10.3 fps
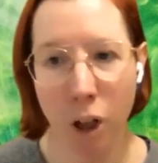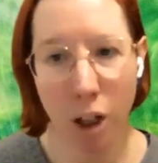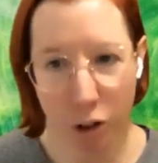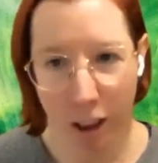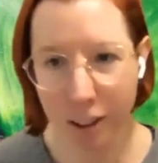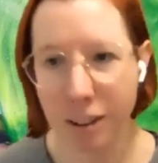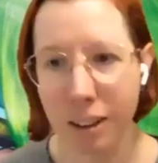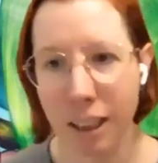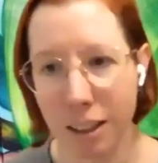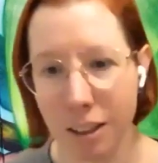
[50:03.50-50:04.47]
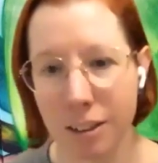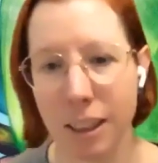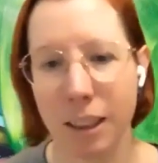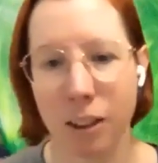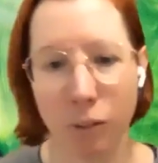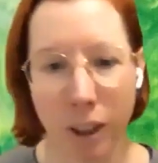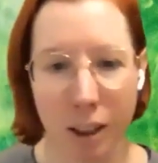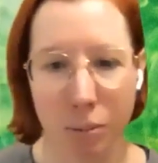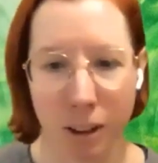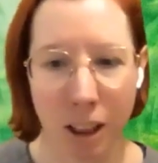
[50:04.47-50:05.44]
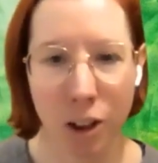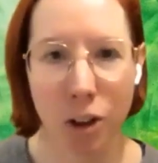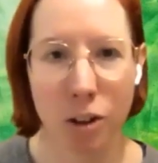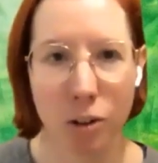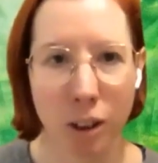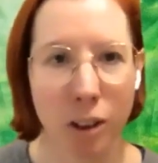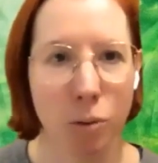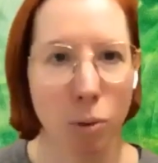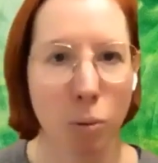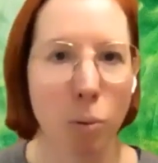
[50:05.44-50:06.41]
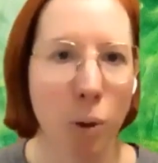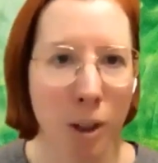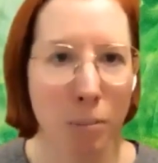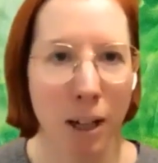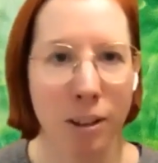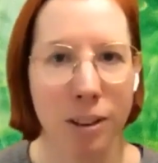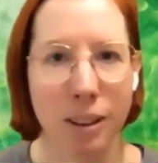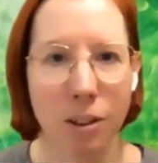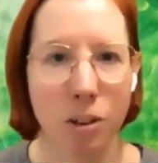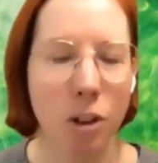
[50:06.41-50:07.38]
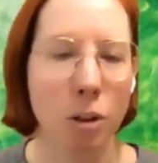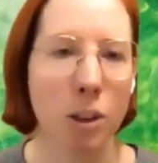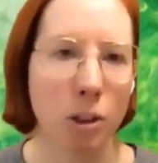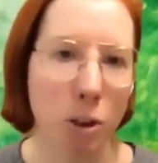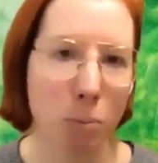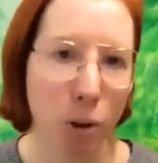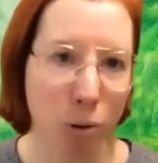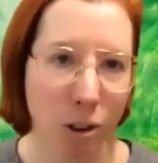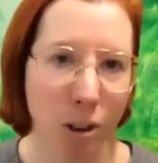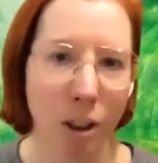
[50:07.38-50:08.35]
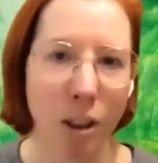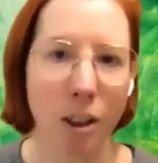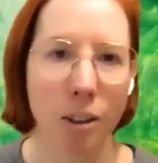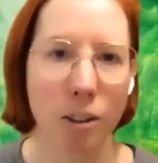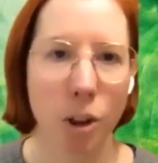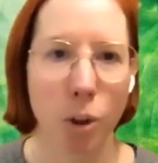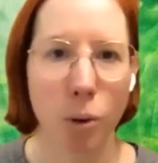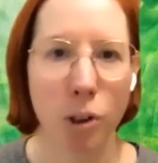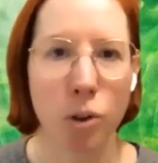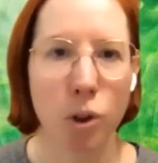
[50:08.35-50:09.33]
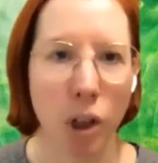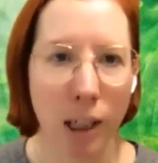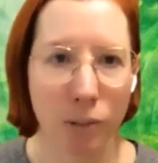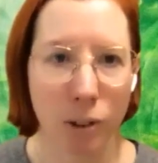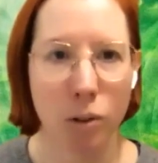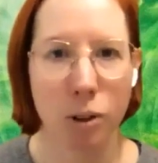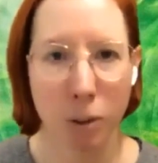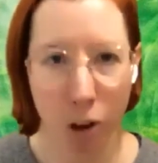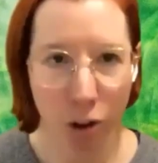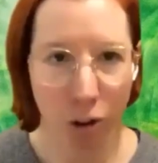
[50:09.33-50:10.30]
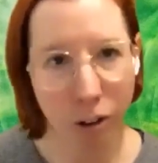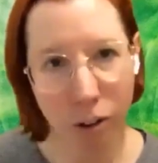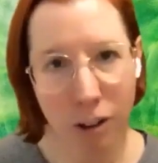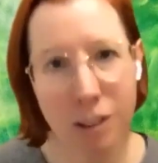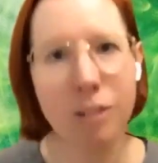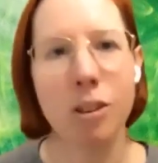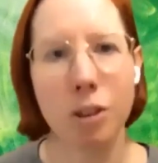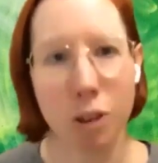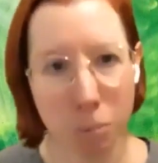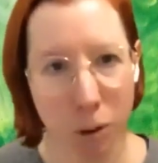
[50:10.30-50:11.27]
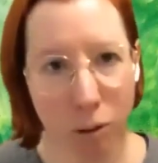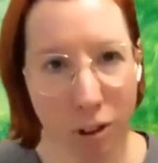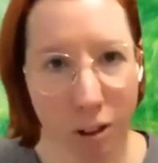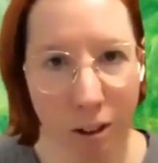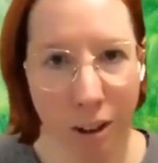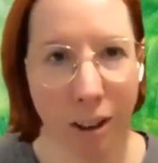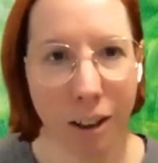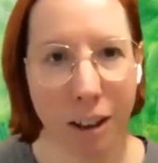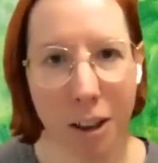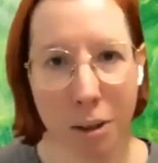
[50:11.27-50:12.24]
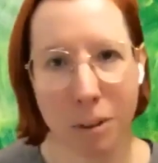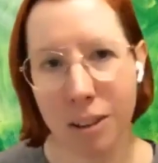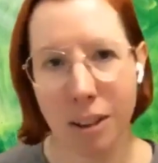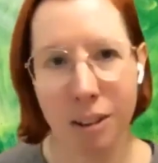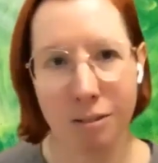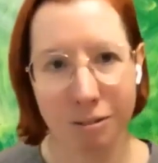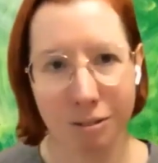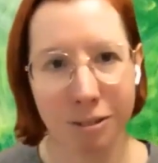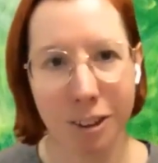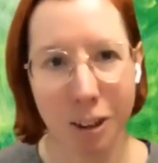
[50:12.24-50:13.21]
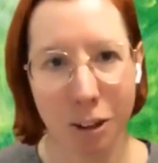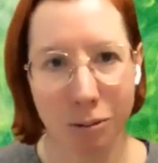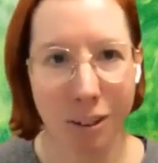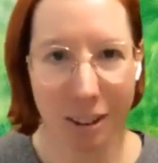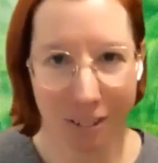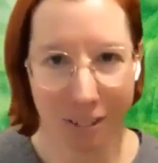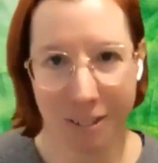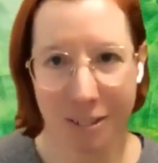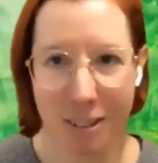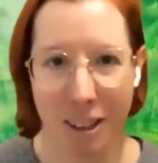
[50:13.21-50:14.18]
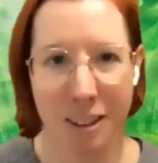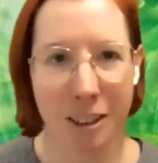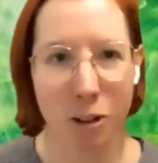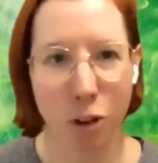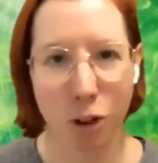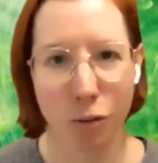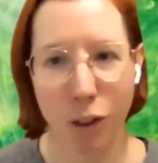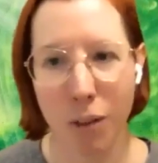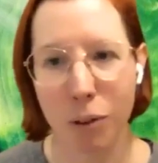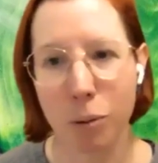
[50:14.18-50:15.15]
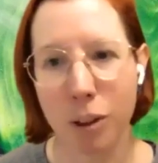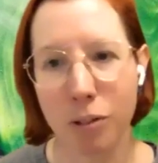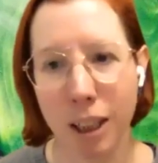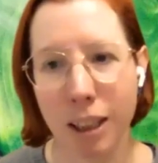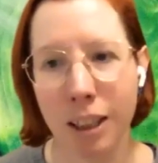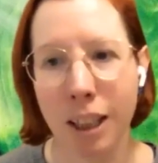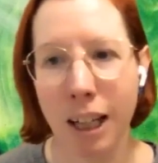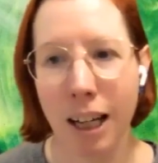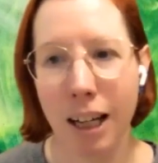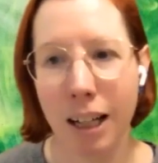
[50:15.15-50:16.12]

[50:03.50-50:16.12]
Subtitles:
contracts again and setting the right expectations, right? Because what we're worried about is that there's going to be a dispute. So what you strive to do is make sure that there isn't a dispute, and then, you know, then things are good for everyone, right?